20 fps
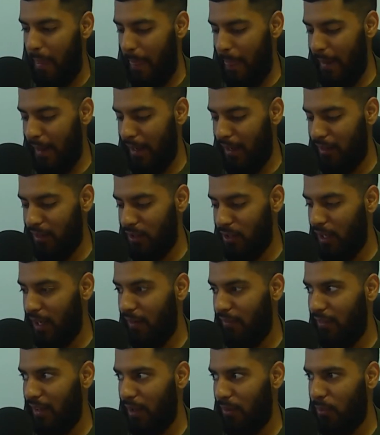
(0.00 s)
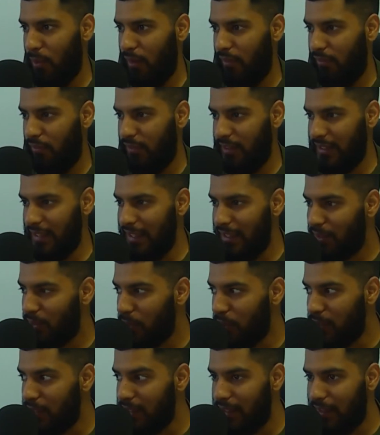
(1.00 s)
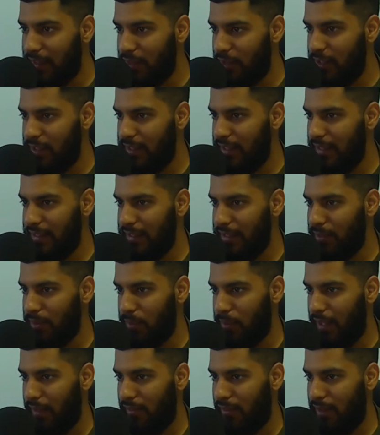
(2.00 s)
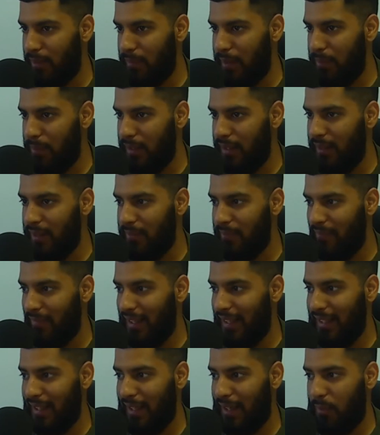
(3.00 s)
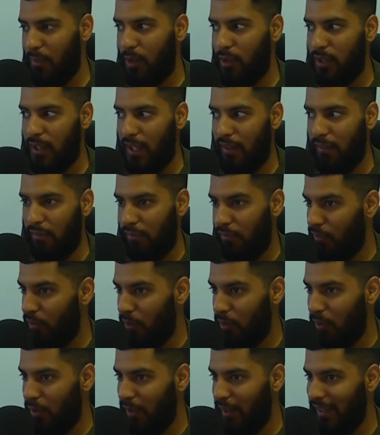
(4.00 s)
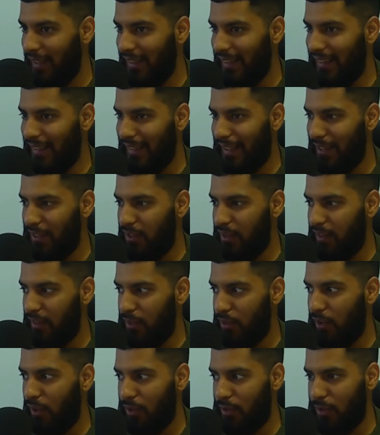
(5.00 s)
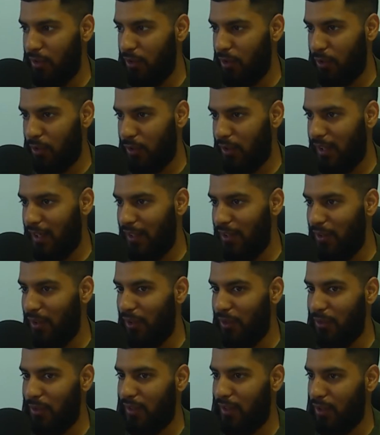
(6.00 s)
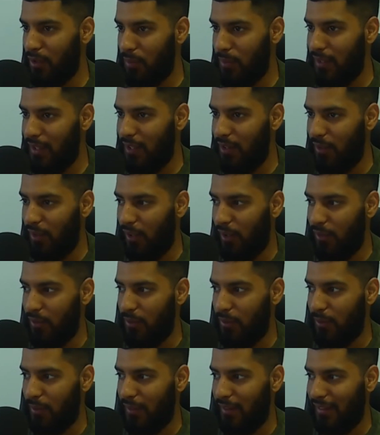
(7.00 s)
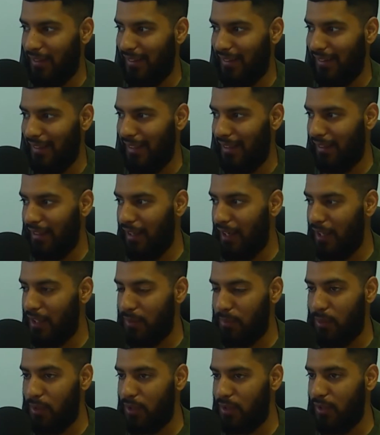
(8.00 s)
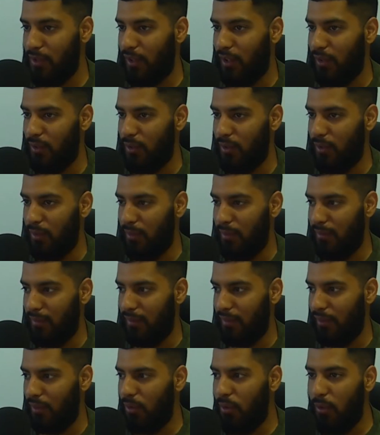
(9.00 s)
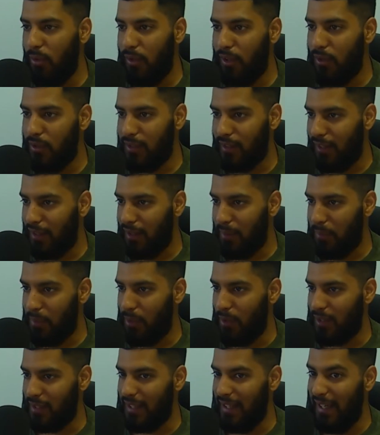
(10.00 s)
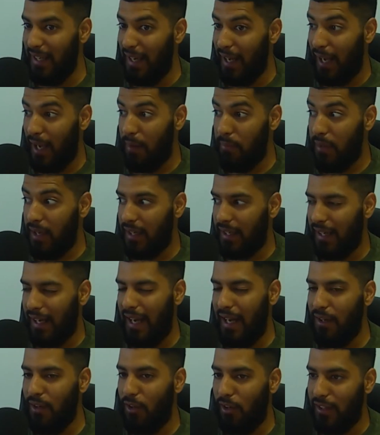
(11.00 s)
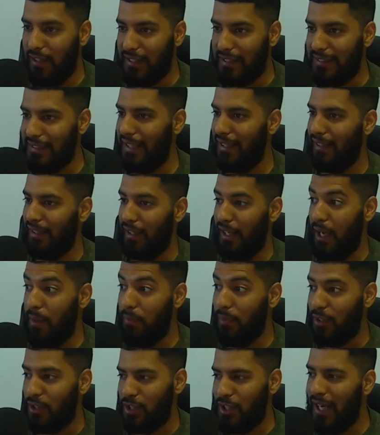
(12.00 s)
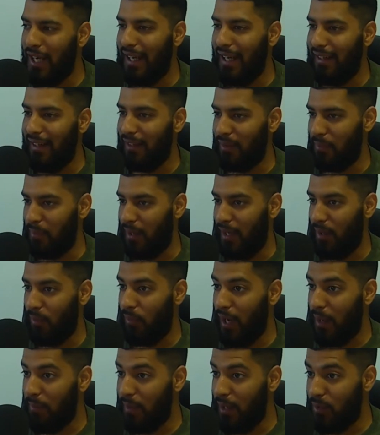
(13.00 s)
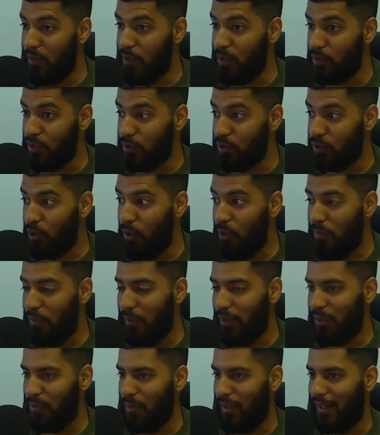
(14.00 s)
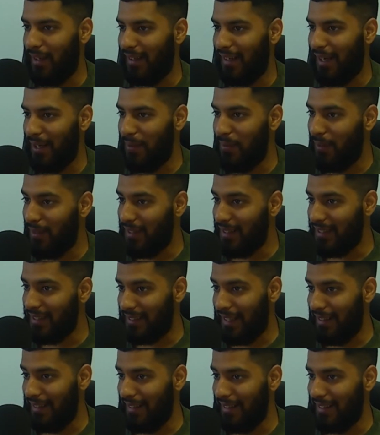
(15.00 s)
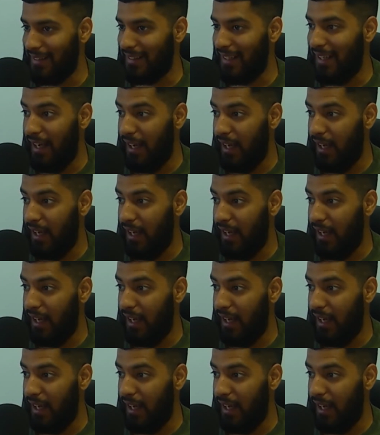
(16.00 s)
and you have like what 6 courses at GCSEs or whatever it might be, and then at mosque you have 4, and like you got to do your Quran, you got to do Tajweed, you got to do Ikhlas books, you got to do all those other books. I'm like, hang on a second, I'm a child, man. Why am I doing so much work? I don't understand this.